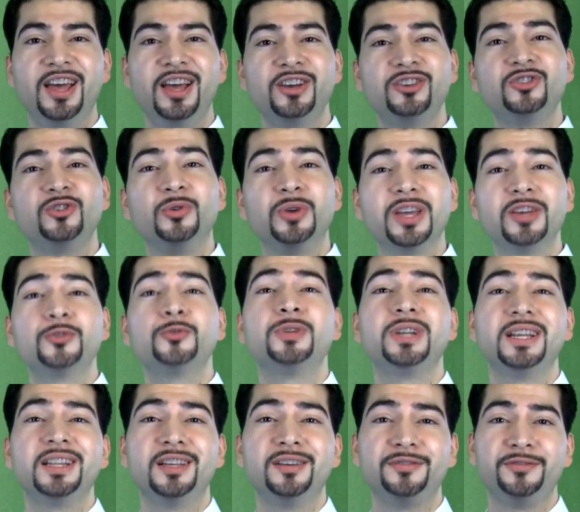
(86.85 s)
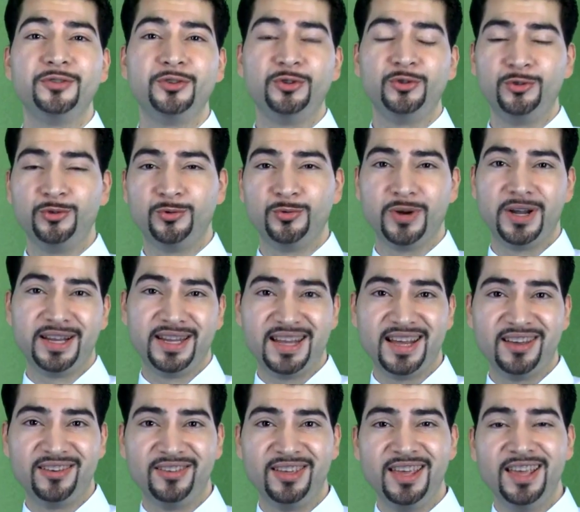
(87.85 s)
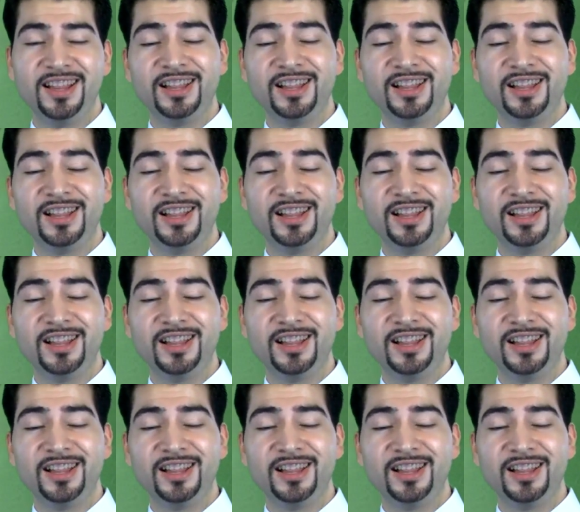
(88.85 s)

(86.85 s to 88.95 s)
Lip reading: So guess what I'd love for you to do right now?